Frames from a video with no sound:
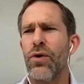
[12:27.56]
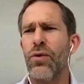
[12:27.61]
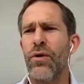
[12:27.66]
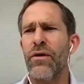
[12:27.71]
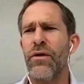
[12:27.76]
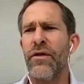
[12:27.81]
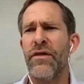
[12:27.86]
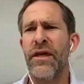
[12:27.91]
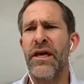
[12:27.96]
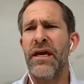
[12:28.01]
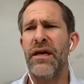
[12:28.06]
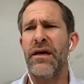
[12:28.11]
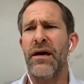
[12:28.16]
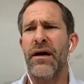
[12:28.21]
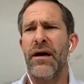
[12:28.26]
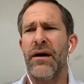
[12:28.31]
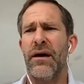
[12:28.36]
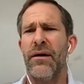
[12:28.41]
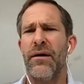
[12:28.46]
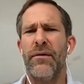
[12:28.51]
the
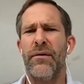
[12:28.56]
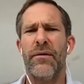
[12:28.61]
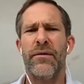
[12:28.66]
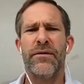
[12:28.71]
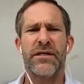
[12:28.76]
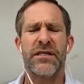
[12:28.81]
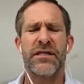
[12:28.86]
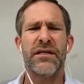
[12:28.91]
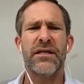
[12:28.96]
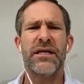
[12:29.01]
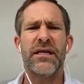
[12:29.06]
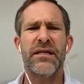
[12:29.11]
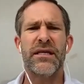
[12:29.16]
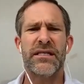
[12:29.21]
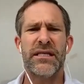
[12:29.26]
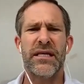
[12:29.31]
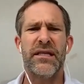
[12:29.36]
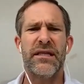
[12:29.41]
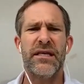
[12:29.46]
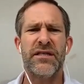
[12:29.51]
silicon that's
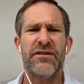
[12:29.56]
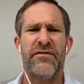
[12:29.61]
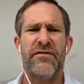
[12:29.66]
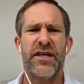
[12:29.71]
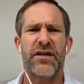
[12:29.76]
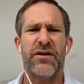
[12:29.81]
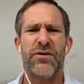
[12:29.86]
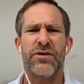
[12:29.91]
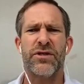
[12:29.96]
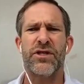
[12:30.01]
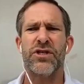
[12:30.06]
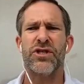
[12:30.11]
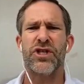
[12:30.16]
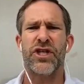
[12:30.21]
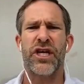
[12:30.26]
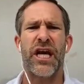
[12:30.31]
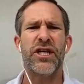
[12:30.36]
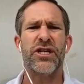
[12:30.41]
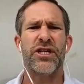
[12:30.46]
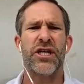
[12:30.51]
in these vehicles is
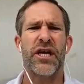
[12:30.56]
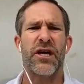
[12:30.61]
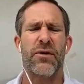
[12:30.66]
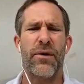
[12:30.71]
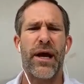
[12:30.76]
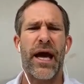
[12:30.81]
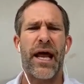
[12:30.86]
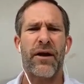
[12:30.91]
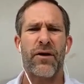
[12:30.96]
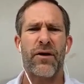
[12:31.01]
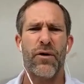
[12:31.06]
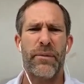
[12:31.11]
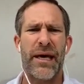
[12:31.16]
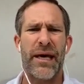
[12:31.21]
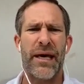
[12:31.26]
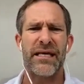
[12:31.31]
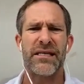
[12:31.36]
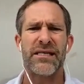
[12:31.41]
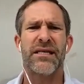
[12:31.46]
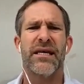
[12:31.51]
changing at a radical
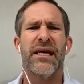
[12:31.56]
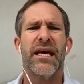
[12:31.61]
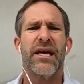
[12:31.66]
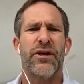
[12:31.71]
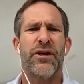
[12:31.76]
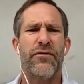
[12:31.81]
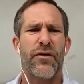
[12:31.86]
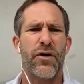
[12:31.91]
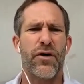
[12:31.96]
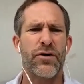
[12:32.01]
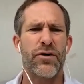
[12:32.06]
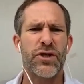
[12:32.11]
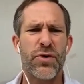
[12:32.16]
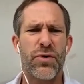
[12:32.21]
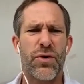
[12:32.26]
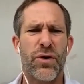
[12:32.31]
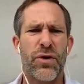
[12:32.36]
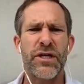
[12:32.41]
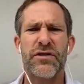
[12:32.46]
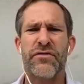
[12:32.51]
pace. Yeah. We've heard
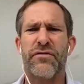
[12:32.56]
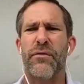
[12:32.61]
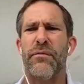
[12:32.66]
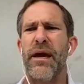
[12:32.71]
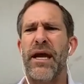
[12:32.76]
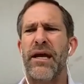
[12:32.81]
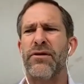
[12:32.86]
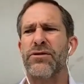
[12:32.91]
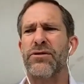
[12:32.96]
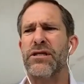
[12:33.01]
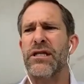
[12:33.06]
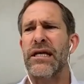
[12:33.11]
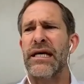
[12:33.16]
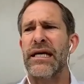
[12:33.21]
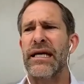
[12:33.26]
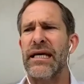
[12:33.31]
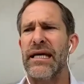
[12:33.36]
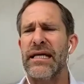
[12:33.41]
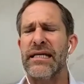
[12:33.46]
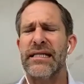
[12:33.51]
stories from makers
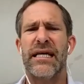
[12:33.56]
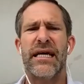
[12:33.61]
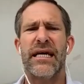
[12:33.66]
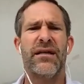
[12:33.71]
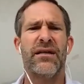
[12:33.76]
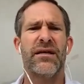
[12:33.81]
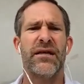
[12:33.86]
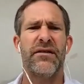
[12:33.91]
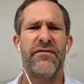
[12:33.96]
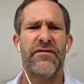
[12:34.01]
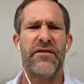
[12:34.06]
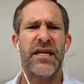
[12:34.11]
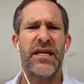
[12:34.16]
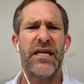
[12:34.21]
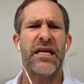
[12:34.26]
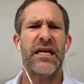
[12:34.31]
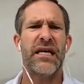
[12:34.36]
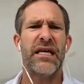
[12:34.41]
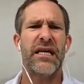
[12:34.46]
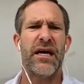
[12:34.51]
like Intel and
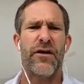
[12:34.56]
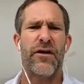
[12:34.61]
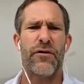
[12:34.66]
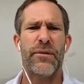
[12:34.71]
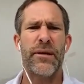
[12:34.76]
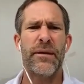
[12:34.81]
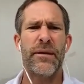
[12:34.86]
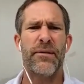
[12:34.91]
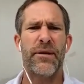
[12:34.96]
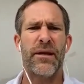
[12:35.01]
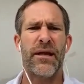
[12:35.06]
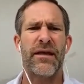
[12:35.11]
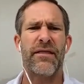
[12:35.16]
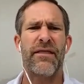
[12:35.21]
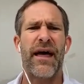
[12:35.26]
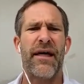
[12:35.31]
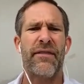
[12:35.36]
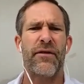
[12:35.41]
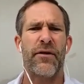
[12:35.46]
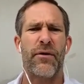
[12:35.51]
NVIDIA and other people like
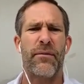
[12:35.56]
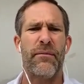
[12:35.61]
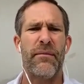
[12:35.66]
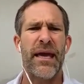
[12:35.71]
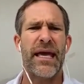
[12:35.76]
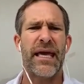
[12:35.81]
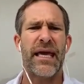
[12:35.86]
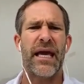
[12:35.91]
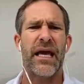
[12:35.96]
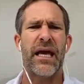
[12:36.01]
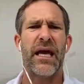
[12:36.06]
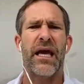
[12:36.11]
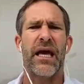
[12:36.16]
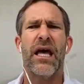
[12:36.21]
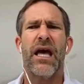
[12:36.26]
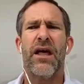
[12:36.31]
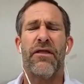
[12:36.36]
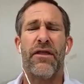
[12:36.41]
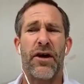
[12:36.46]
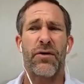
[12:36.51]
that
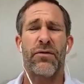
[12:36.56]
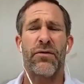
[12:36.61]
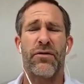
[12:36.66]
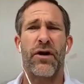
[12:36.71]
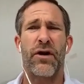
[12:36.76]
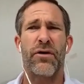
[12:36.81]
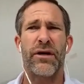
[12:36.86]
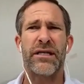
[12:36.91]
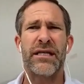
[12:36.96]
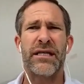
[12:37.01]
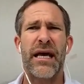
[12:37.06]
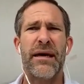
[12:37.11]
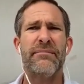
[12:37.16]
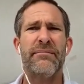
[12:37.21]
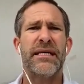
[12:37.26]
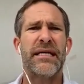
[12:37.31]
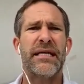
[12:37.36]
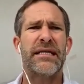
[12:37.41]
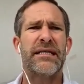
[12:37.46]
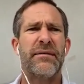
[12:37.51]
that are
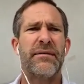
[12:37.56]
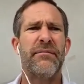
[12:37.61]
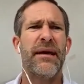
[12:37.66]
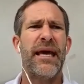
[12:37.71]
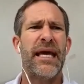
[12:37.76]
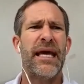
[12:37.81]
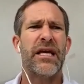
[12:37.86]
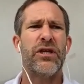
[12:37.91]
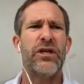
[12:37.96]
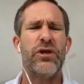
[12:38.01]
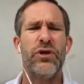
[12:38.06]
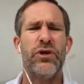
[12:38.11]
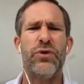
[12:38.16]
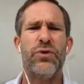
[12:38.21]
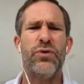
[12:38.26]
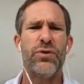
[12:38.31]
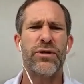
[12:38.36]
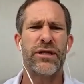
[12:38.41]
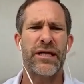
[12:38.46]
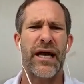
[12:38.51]
attempting to make
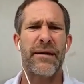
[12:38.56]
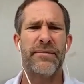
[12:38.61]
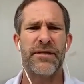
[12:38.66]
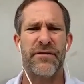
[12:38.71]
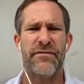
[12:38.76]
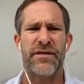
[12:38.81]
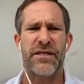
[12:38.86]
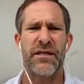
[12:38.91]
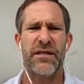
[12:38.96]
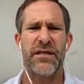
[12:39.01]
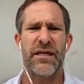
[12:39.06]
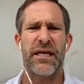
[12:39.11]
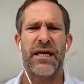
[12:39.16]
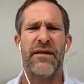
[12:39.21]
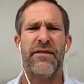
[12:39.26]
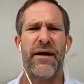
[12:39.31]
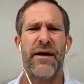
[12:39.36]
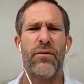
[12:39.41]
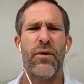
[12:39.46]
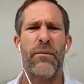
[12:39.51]
new types of silicon
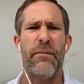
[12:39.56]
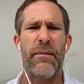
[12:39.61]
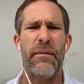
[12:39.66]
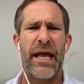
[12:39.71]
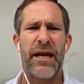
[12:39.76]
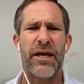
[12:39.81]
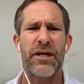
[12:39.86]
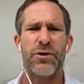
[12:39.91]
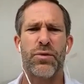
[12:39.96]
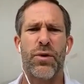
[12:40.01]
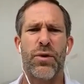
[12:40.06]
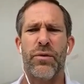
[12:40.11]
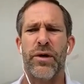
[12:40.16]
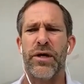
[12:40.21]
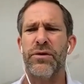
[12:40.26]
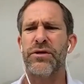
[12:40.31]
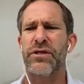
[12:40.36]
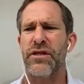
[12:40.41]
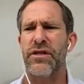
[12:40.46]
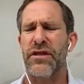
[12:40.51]
that will manage what we
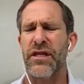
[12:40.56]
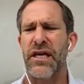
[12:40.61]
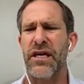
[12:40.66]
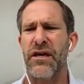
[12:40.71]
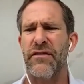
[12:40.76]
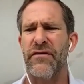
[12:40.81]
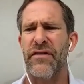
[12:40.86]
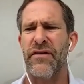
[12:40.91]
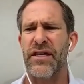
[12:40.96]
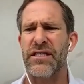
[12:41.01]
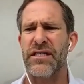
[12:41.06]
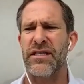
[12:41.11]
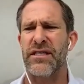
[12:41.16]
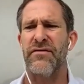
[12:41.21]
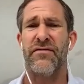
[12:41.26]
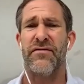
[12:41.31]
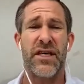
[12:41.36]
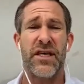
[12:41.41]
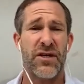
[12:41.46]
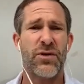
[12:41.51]
used to think of as the
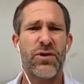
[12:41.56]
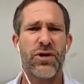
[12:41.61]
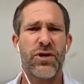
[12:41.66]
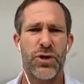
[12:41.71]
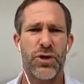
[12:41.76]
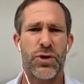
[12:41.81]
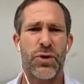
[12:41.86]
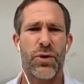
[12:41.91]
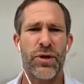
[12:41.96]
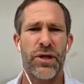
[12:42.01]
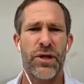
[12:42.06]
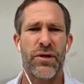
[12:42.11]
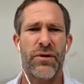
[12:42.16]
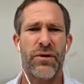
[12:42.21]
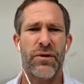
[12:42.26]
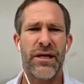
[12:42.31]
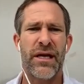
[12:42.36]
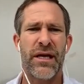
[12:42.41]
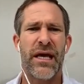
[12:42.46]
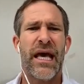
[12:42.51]
vehicle control
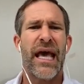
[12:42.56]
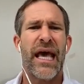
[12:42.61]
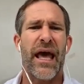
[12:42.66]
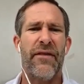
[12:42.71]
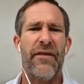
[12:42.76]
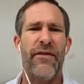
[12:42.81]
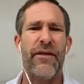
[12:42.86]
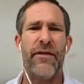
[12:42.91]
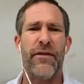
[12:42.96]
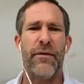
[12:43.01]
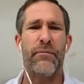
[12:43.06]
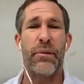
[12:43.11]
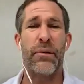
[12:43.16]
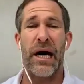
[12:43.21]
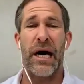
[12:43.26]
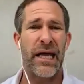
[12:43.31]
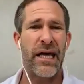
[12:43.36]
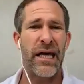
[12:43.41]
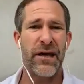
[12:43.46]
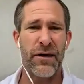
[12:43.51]
unit and then the
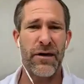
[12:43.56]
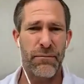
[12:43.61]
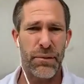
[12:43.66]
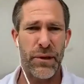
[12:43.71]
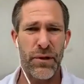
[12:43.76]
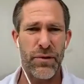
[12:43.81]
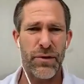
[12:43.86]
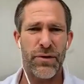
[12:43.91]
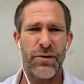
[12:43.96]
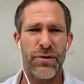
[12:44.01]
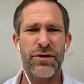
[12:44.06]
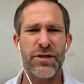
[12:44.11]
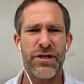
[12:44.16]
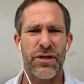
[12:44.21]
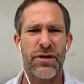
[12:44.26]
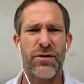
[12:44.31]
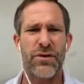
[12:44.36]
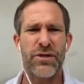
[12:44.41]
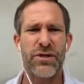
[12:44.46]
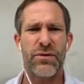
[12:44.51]
body computers
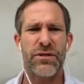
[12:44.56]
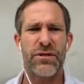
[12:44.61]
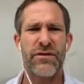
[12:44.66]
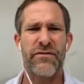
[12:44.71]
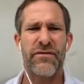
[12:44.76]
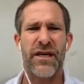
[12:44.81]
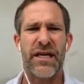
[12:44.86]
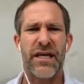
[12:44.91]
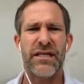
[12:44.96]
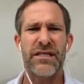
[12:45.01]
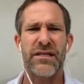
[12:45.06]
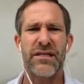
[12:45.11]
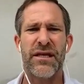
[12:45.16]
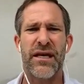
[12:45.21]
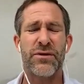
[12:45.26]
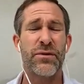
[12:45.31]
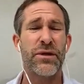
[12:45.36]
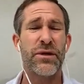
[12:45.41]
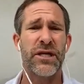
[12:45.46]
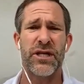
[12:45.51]
and those sorts of things.
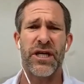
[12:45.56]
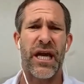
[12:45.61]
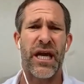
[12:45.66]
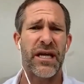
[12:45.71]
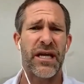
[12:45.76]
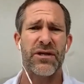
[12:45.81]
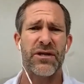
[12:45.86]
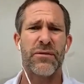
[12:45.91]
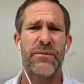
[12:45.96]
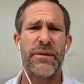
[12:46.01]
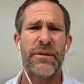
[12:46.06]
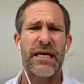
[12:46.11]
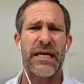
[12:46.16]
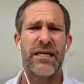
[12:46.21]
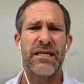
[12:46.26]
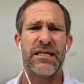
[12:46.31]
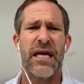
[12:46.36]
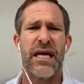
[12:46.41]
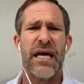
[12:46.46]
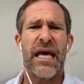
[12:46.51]
That's really changed
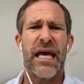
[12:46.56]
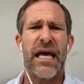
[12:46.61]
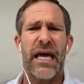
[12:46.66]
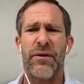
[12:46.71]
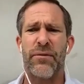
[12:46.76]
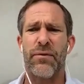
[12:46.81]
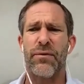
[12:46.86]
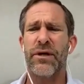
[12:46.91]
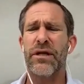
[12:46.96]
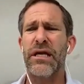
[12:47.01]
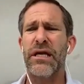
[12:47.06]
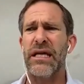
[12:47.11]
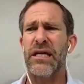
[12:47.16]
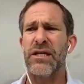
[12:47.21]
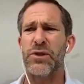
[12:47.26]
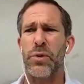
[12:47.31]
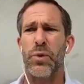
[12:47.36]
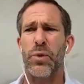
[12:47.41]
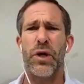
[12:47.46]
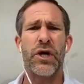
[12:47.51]
because it really
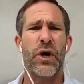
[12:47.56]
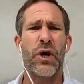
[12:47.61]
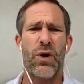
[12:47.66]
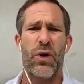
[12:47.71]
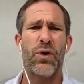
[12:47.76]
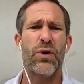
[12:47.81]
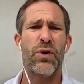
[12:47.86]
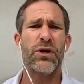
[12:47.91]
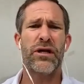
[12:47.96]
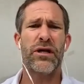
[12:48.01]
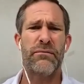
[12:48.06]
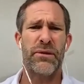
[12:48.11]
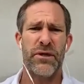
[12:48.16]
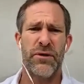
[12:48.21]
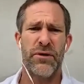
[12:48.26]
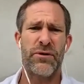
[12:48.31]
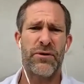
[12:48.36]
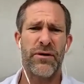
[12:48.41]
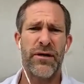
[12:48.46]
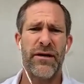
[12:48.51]
needs one whole
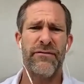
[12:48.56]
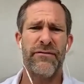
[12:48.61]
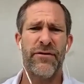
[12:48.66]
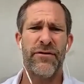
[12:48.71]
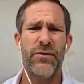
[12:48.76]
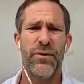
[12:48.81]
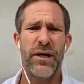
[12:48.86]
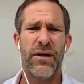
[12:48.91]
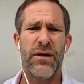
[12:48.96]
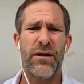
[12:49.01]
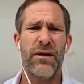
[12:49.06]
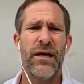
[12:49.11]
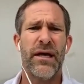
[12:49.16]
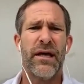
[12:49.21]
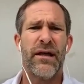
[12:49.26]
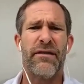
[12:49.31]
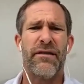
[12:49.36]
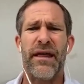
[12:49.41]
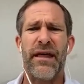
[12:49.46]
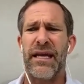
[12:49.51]
computer, if you will,
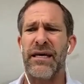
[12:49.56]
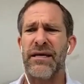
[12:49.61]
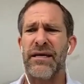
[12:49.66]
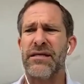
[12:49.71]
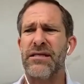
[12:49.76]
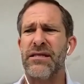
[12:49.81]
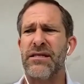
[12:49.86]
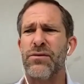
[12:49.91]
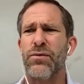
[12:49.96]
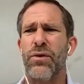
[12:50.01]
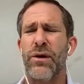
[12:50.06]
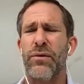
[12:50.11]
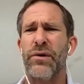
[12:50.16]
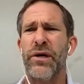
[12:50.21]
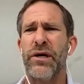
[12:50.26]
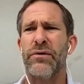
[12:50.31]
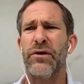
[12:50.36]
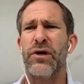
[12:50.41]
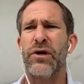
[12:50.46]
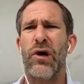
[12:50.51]
that is what
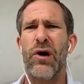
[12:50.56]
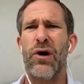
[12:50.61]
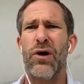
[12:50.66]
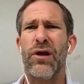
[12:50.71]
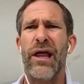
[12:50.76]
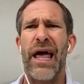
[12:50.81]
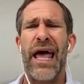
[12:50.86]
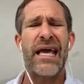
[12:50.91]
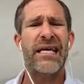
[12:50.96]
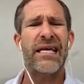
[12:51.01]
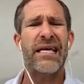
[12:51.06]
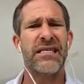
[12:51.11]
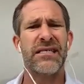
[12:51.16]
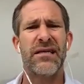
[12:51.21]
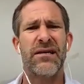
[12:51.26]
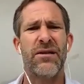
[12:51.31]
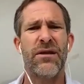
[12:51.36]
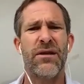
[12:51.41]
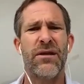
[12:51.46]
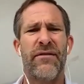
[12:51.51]
we'd call
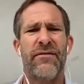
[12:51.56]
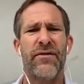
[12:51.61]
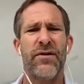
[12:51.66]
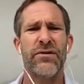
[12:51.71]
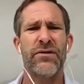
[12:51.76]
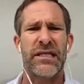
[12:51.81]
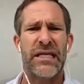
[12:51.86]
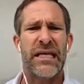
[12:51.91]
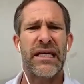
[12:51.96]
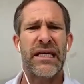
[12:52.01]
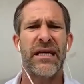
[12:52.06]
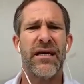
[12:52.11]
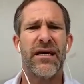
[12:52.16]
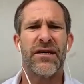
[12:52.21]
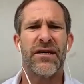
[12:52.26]
ASIL level D.